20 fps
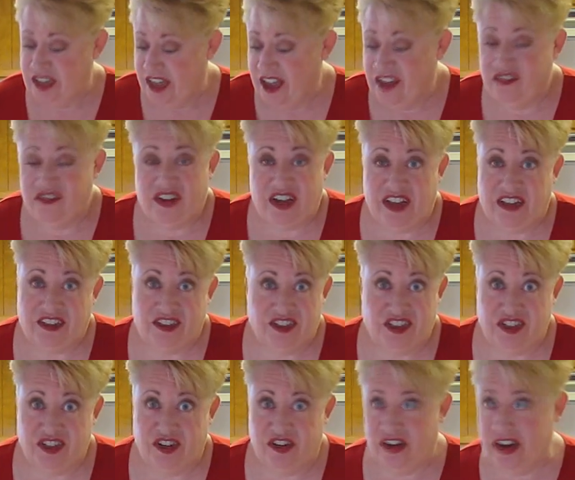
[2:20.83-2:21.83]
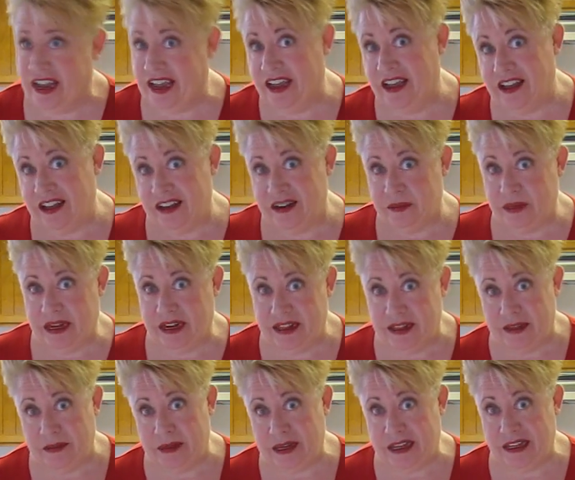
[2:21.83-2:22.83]
I forgot the sugar. Hang on a
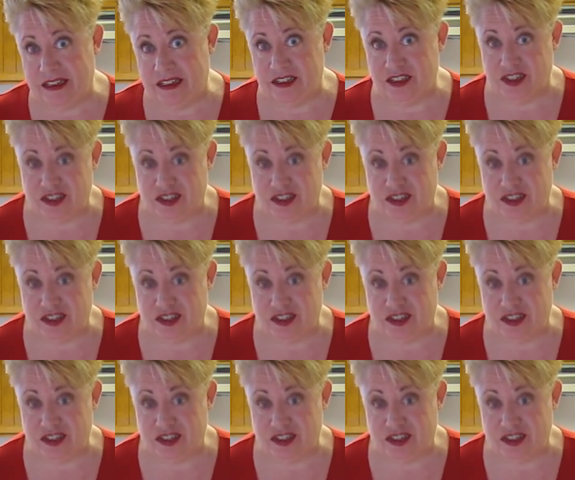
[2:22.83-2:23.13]
minute. Let me get the